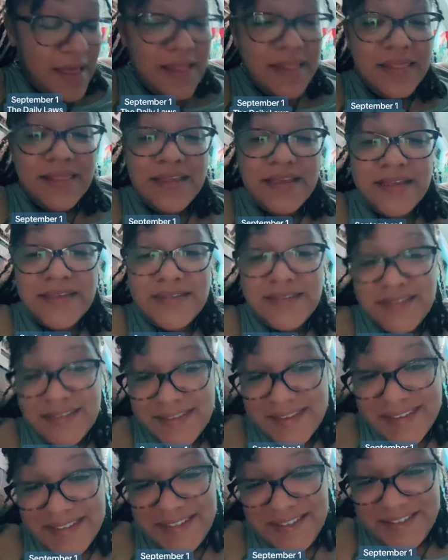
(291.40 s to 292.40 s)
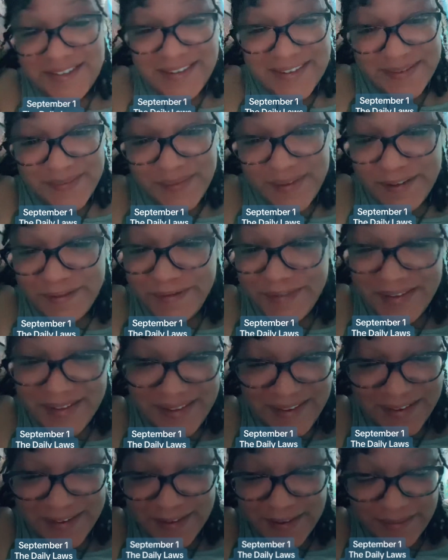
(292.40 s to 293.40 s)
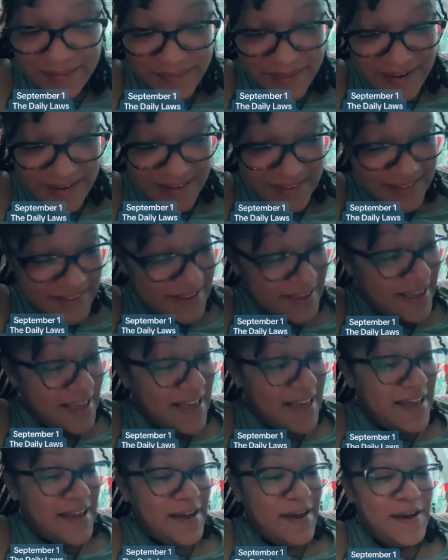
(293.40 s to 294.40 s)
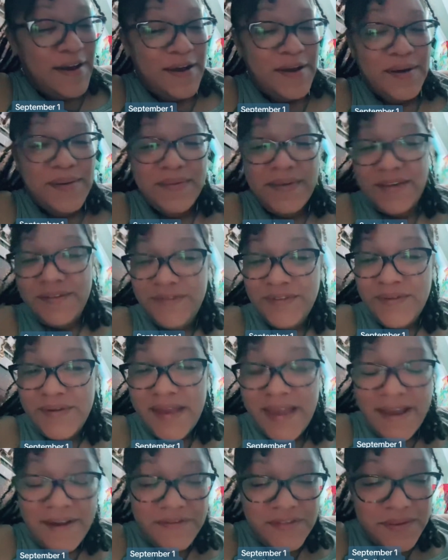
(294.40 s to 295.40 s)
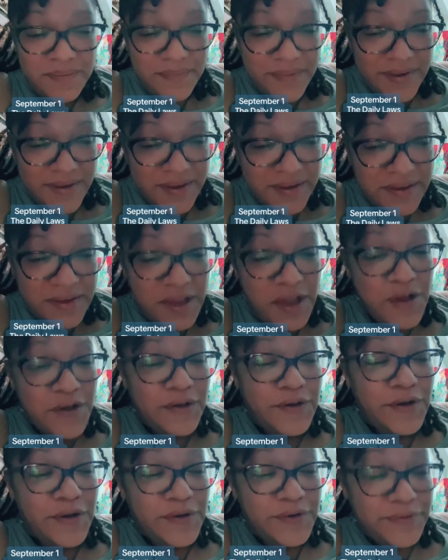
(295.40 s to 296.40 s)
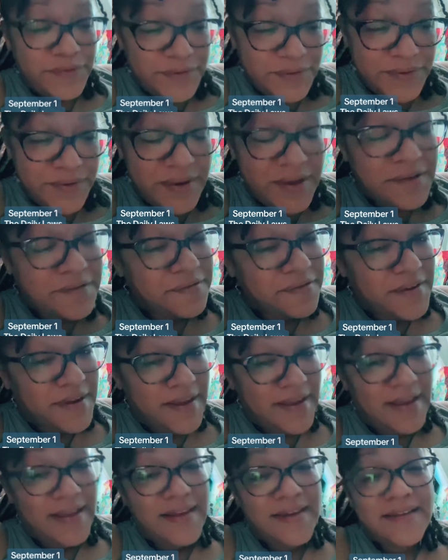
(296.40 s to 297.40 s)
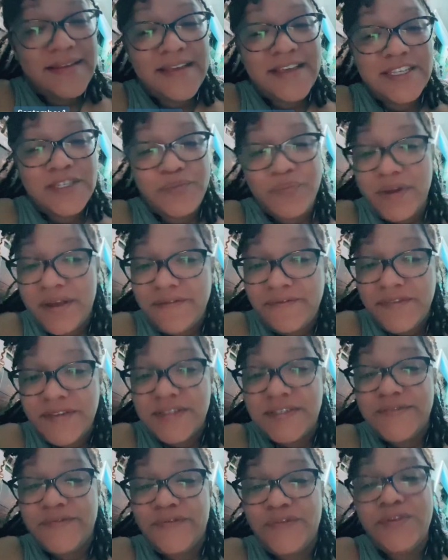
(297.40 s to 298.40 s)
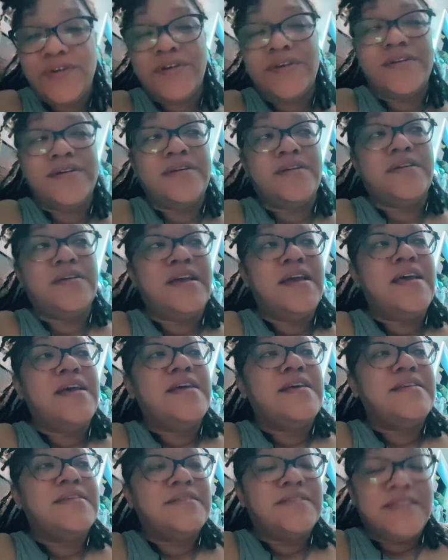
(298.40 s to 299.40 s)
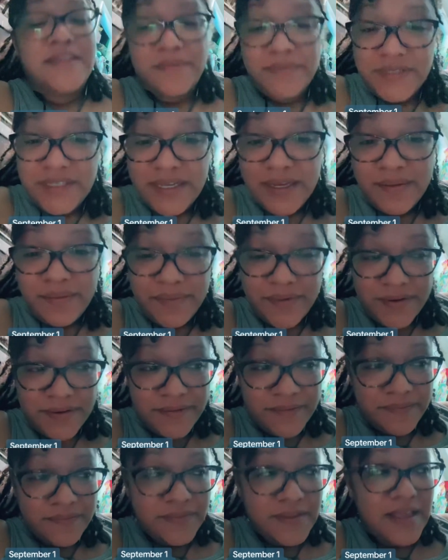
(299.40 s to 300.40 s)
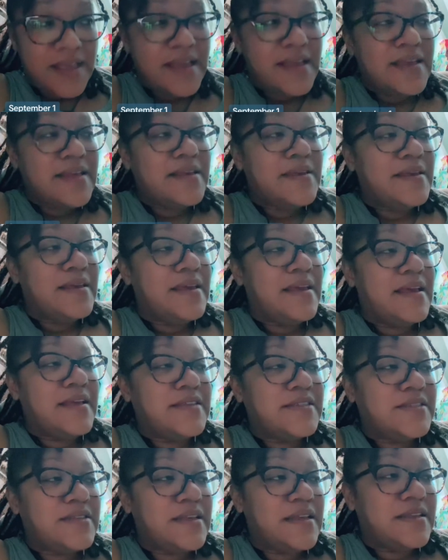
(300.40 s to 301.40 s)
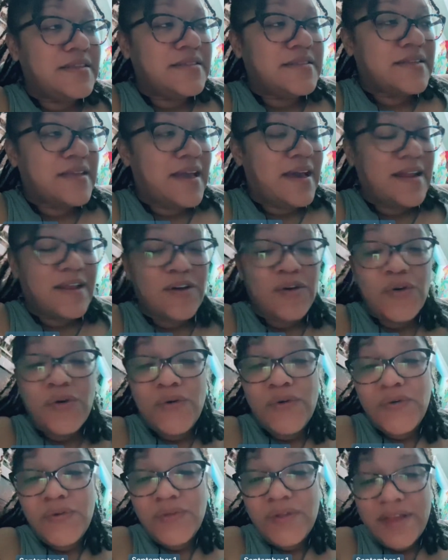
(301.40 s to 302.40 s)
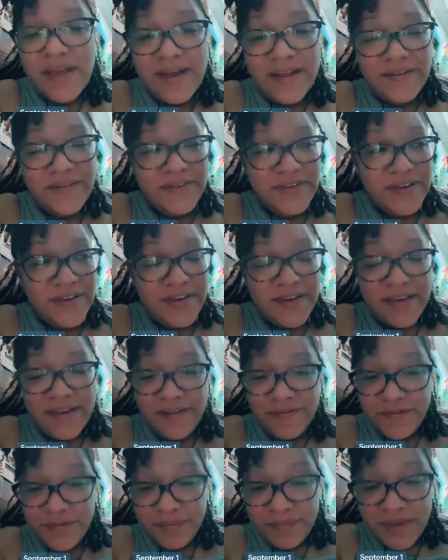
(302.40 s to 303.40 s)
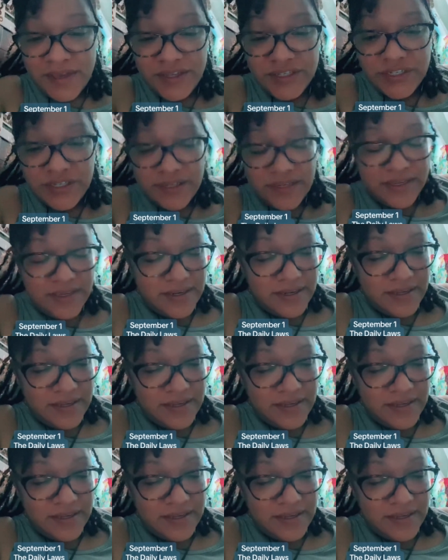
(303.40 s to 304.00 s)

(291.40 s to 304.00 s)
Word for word: This is going to be a really good month. Um, if you have the book, go through and read his preface for September. It's, it's got a whole lot of good information in